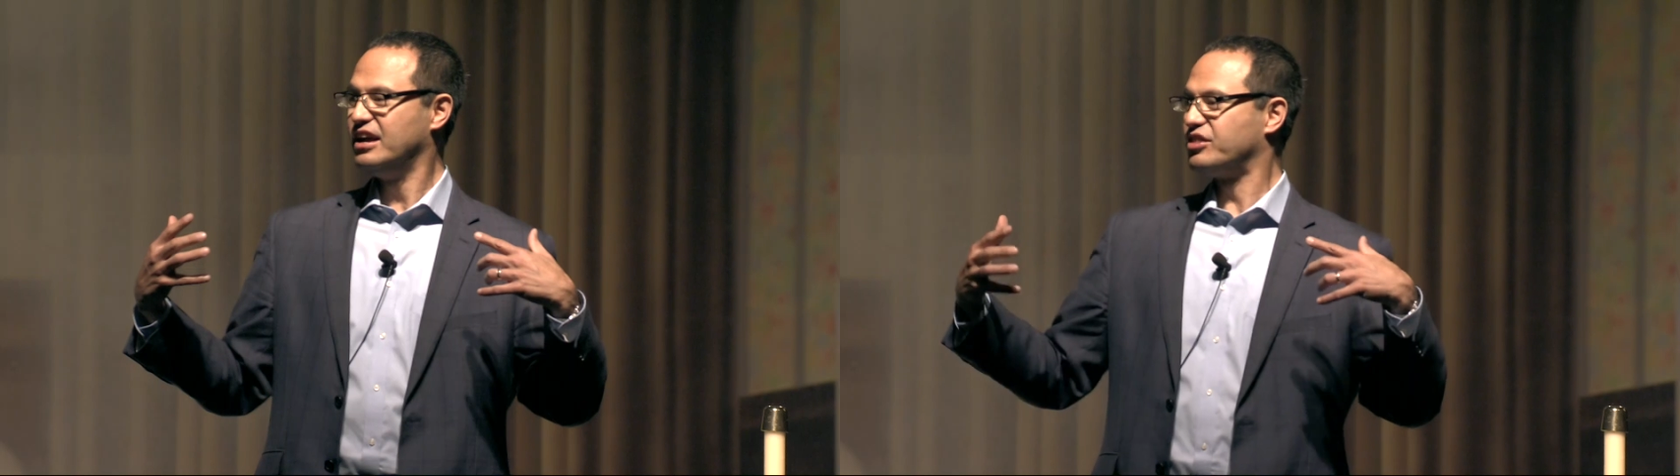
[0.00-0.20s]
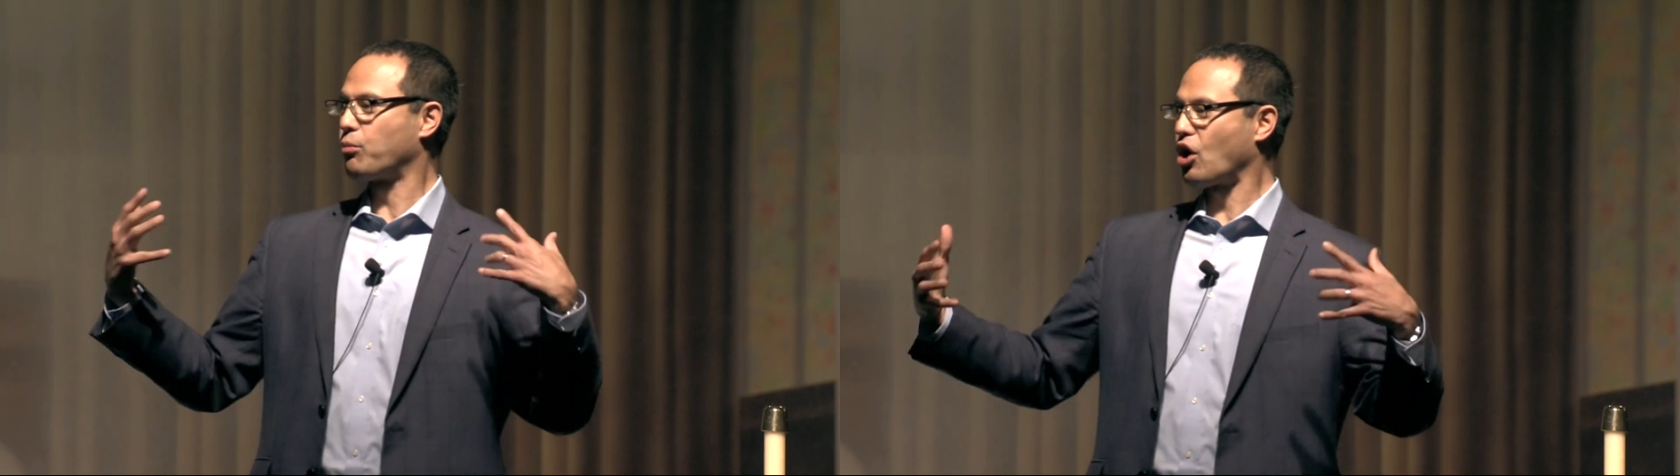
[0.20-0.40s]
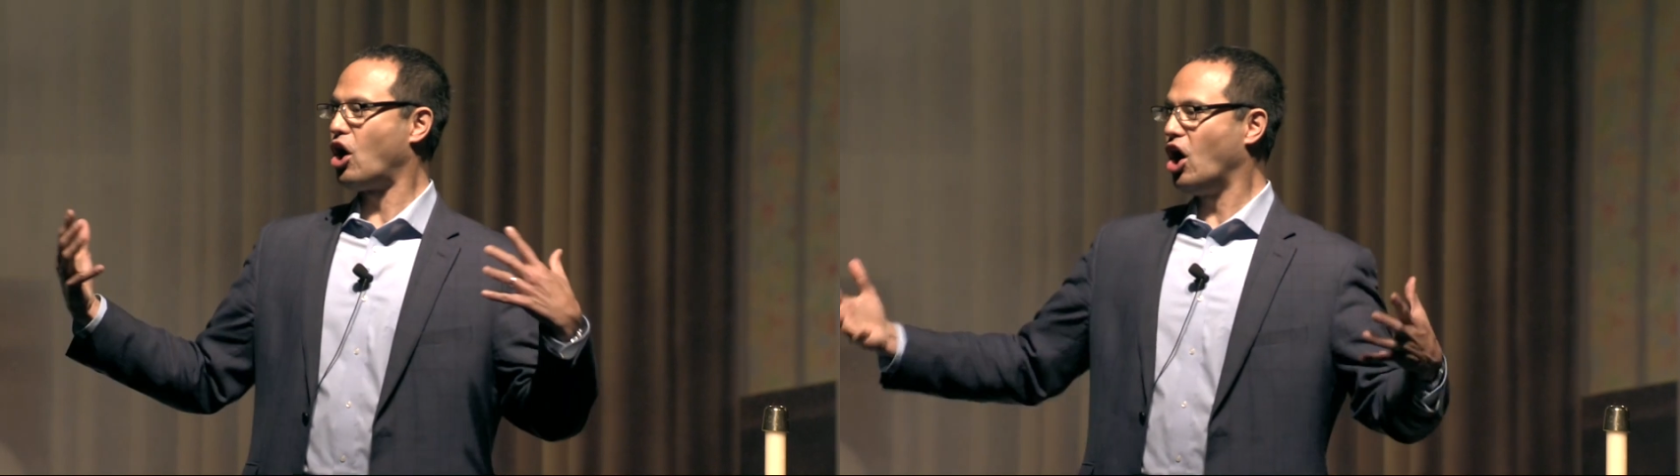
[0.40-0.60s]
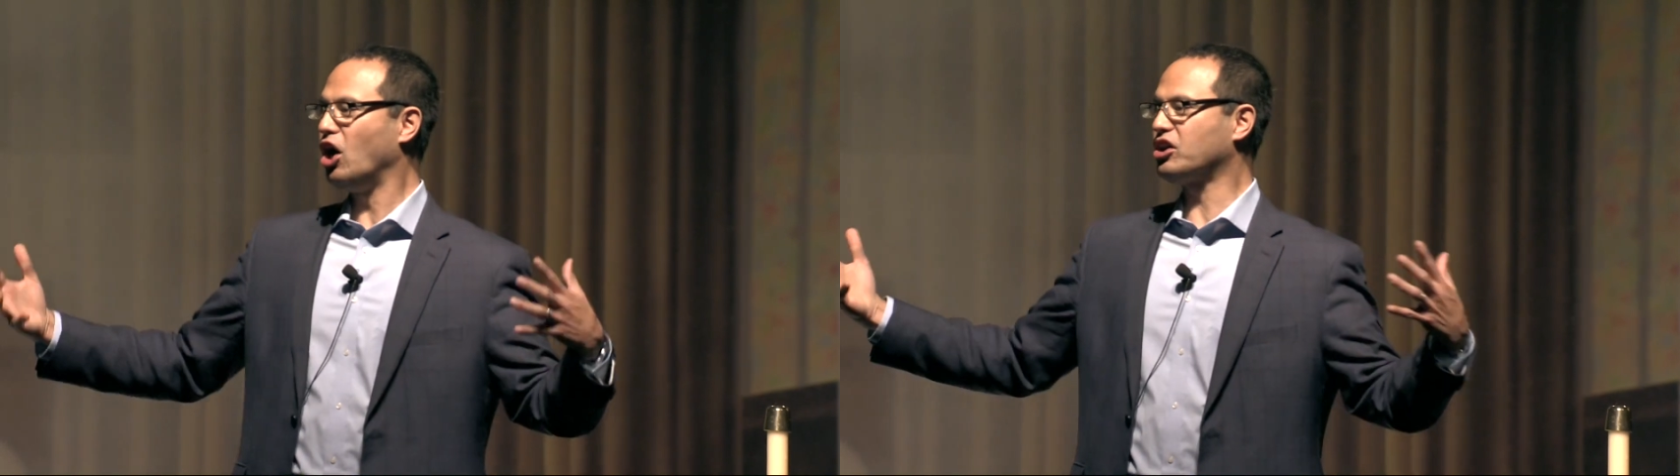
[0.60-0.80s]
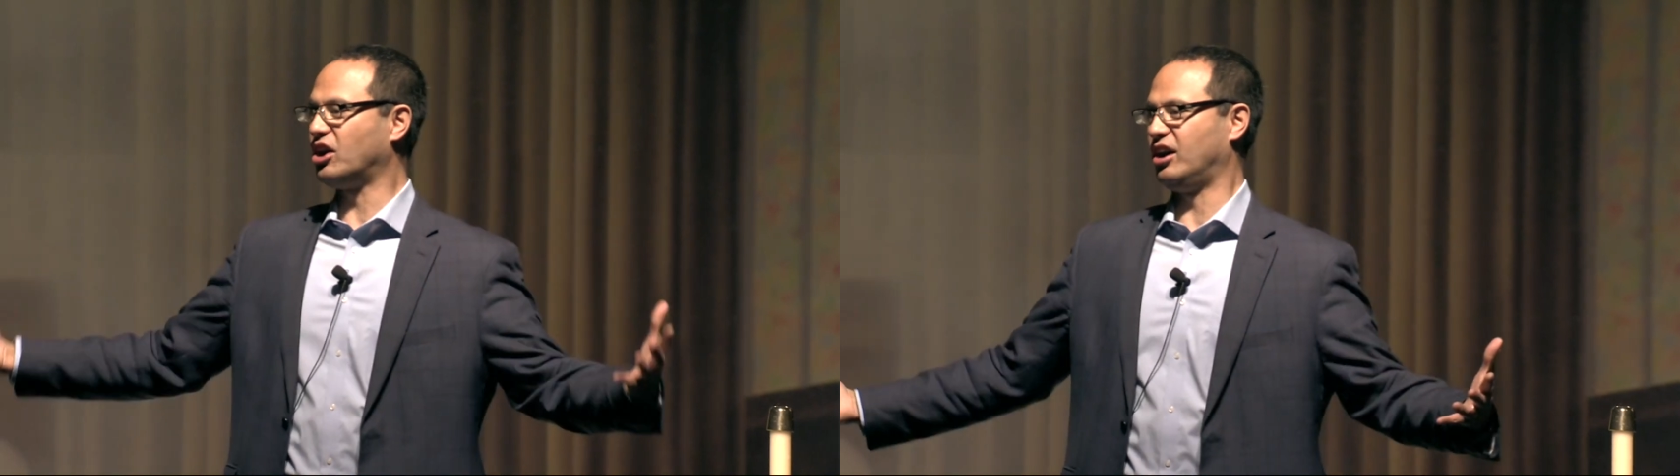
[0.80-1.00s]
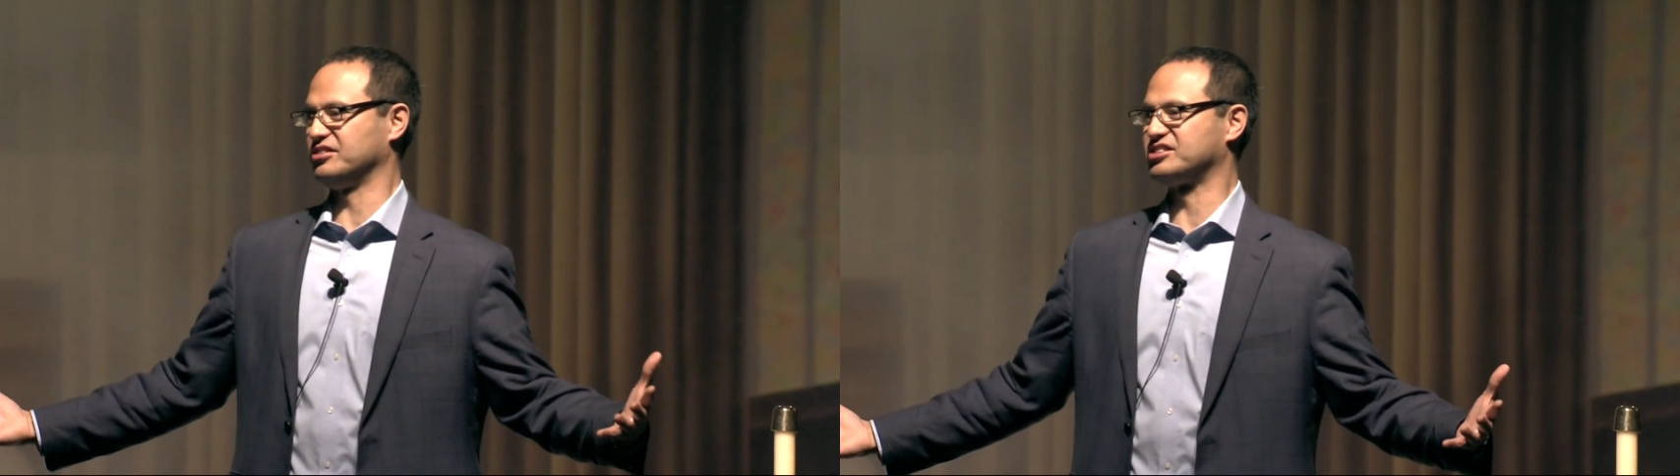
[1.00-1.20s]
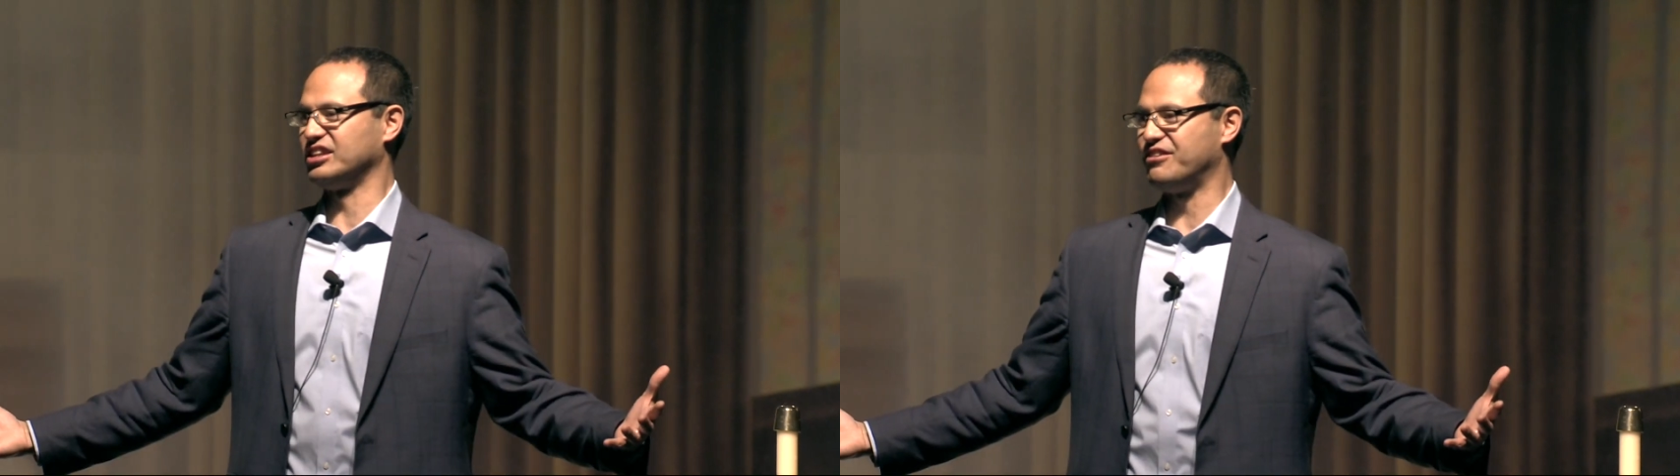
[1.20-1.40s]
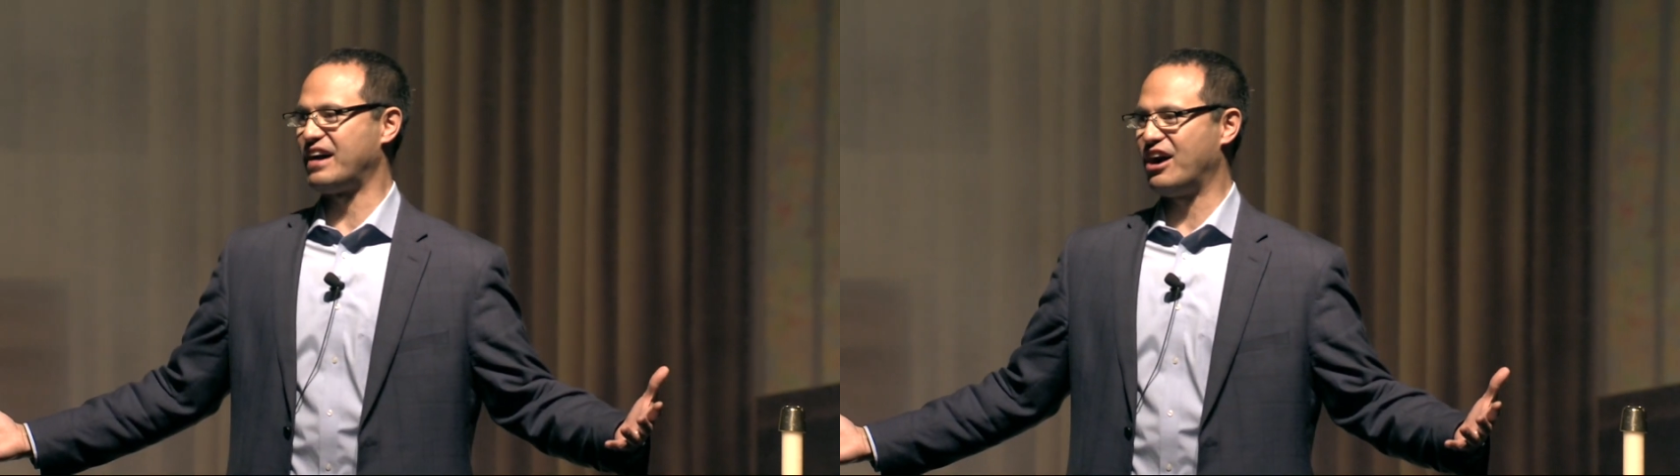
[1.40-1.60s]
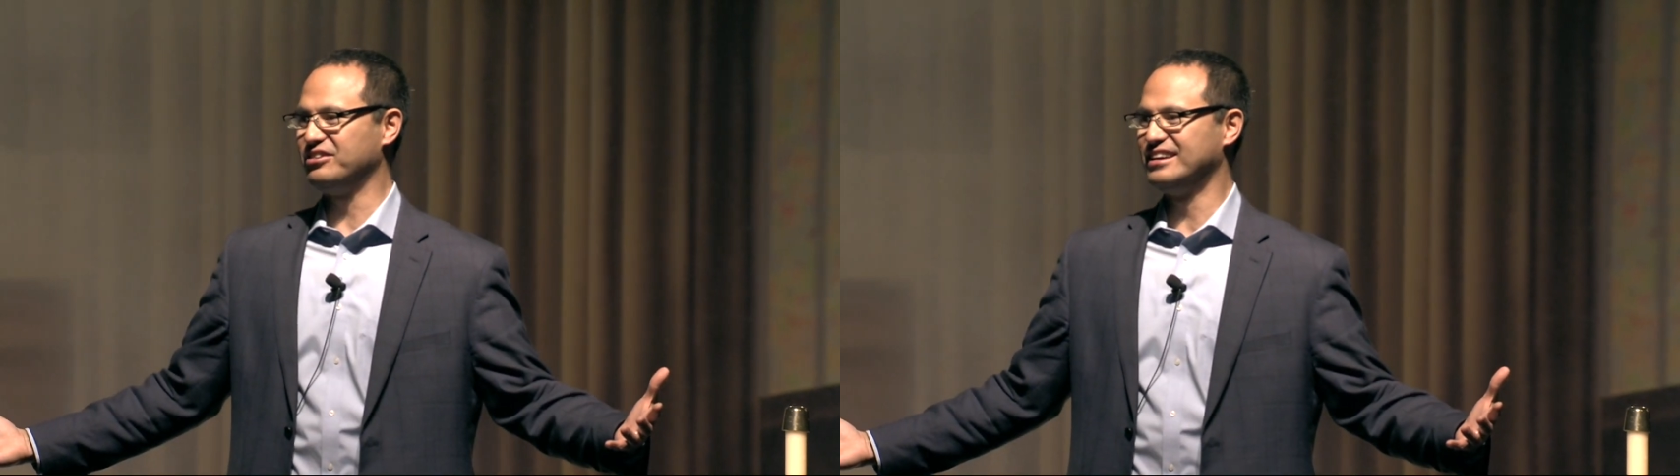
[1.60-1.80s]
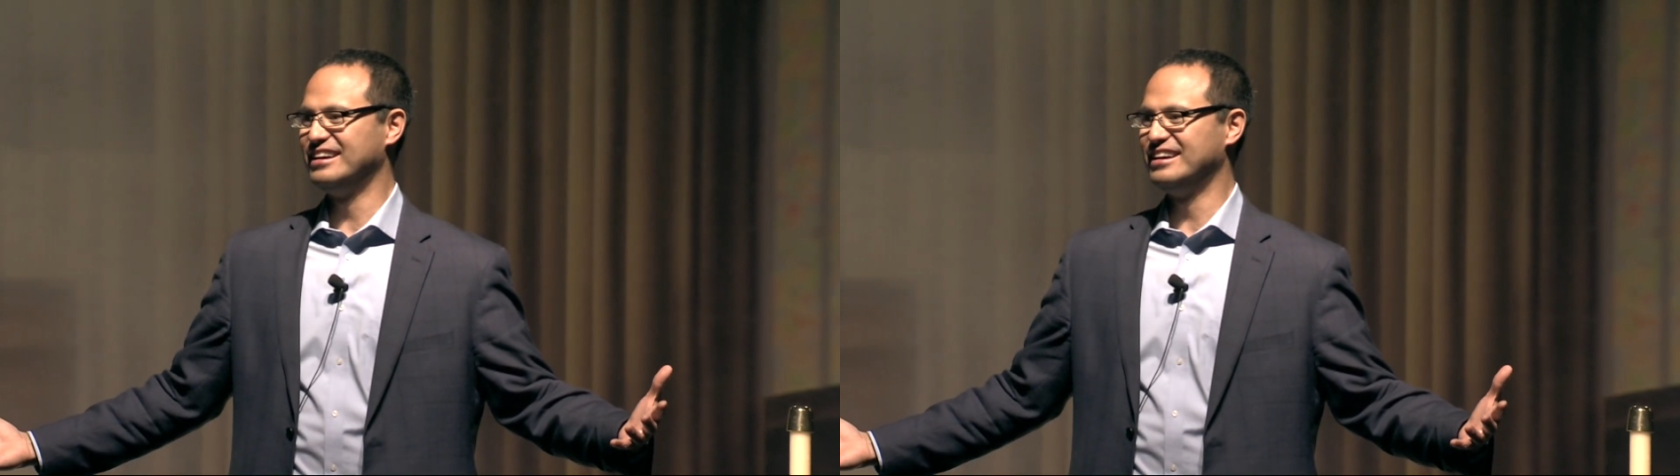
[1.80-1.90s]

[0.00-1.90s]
that we're all called to live out.